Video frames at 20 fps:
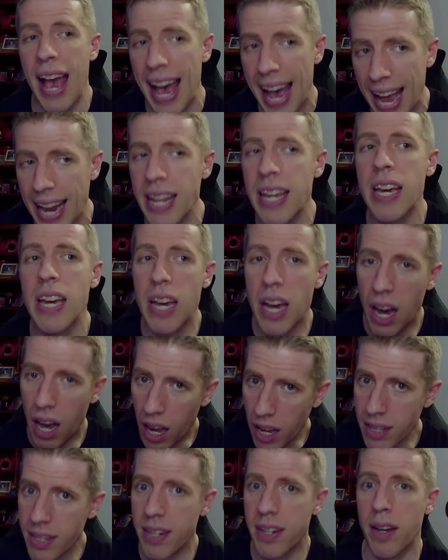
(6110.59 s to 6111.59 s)
Had he
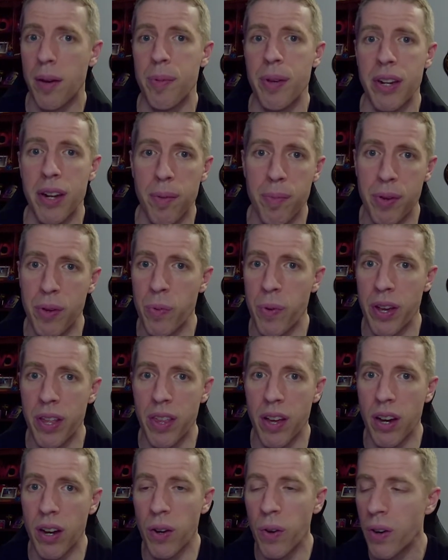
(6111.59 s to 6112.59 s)
gone to WWE,
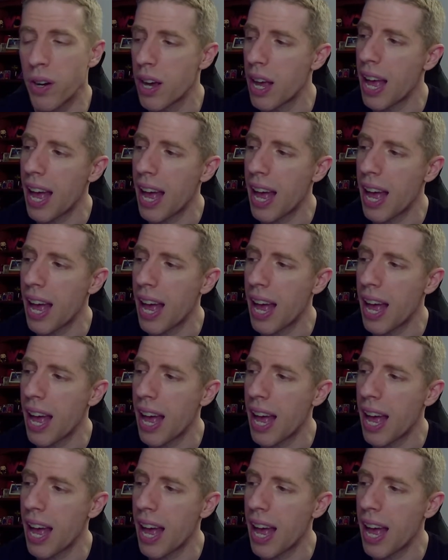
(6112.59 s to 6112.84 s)
though,